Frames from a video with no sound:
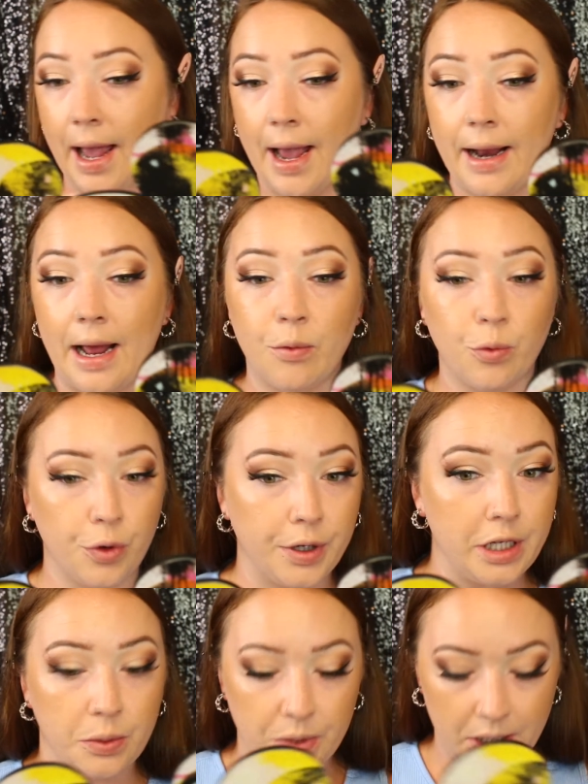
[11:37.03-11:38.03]
and I
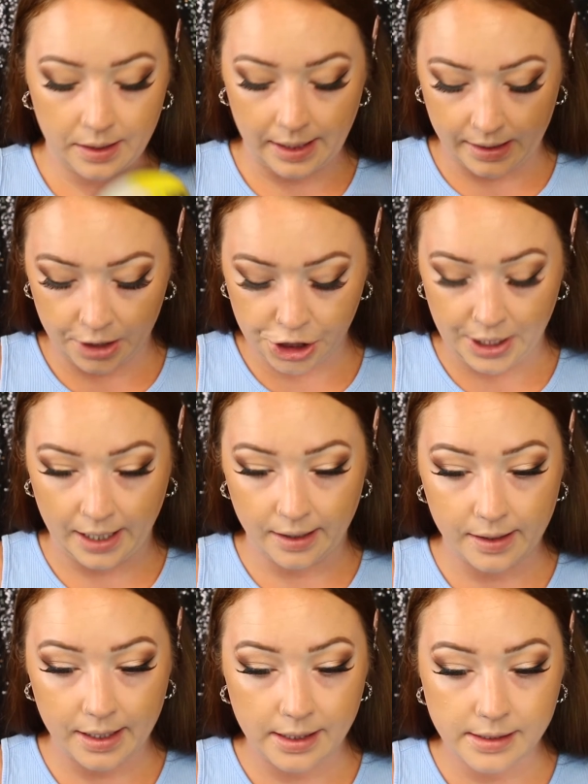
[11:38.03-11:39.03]
really, really like the shade of
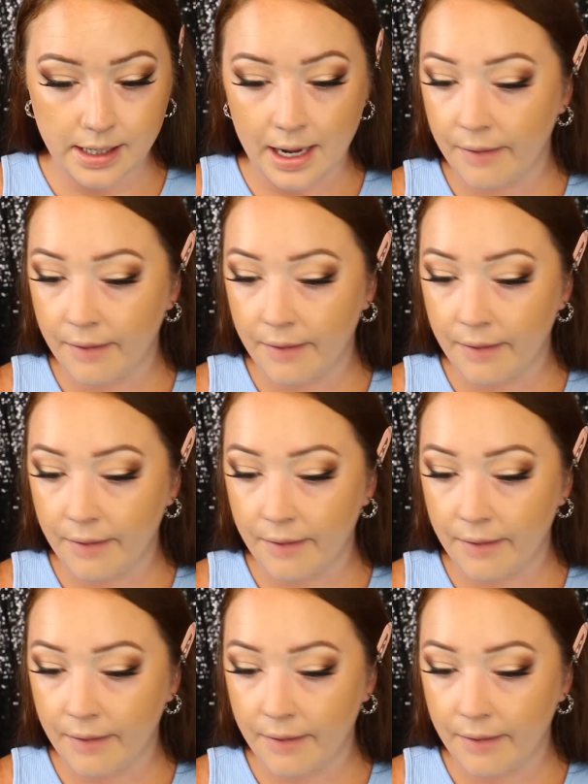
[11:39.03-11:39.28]
this.